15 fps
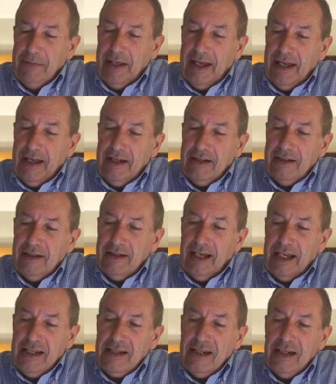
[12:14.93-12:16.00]
And
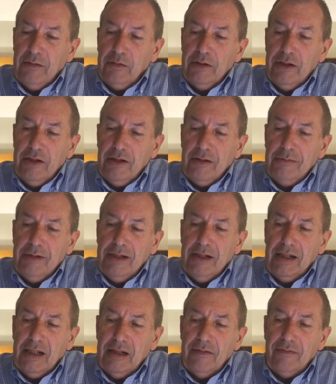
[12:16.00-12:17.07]
ACN will
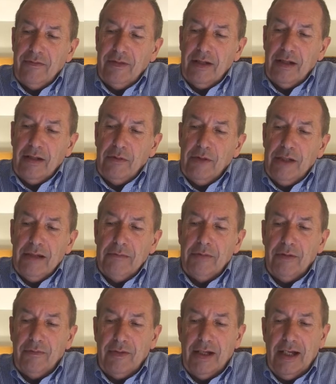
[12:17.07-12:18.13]
determine if we
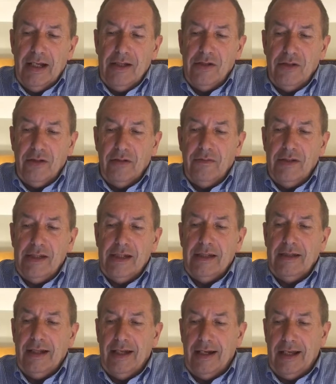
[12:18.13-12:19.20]
can provide service
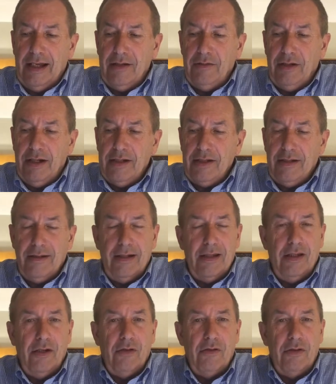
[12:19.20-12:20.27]
at that address.
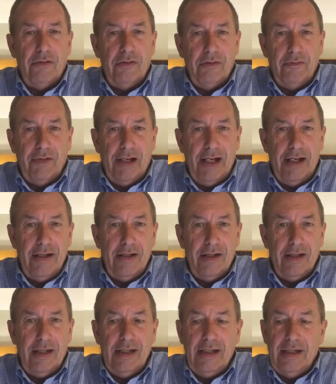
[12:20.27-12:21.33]
They're going to
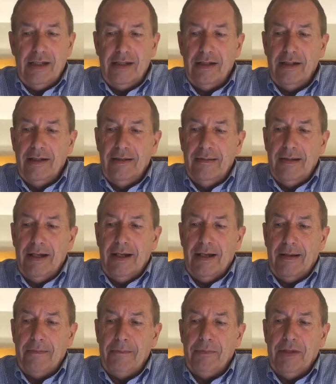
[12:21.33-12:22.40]
advise the
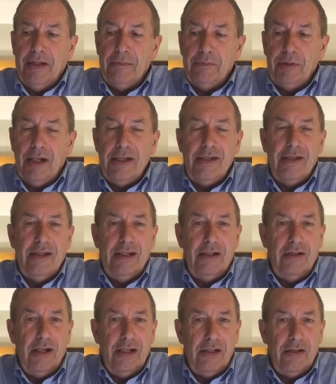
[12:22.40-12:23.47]
present
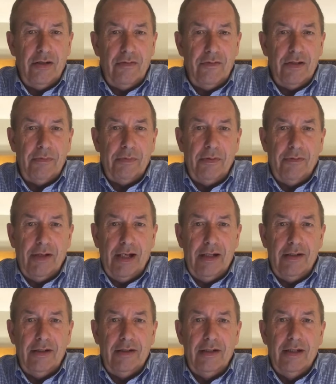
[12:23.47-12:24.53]
internet service
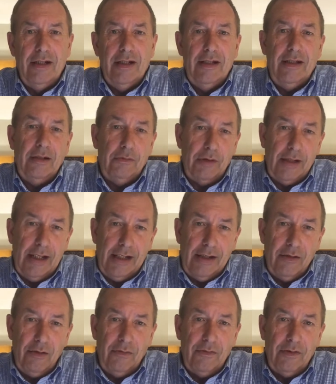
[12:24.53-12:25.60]
provider that we're
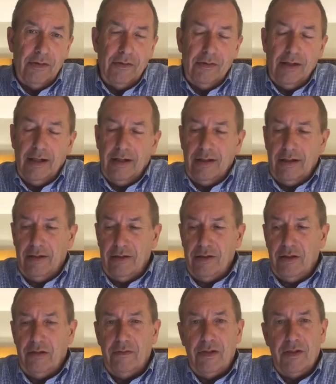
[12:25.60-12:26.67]
taking over their
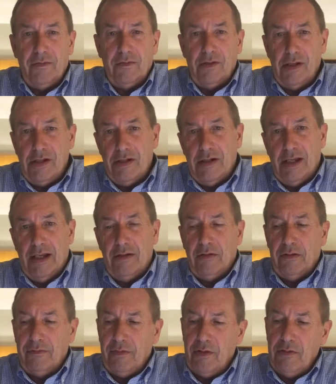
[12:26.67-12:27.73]
service for internet
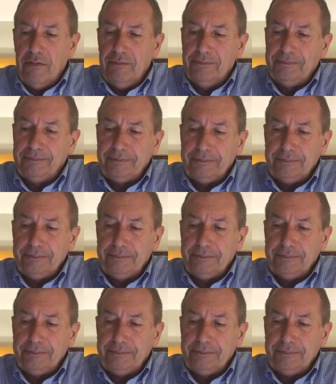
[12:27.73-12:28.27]
or phone,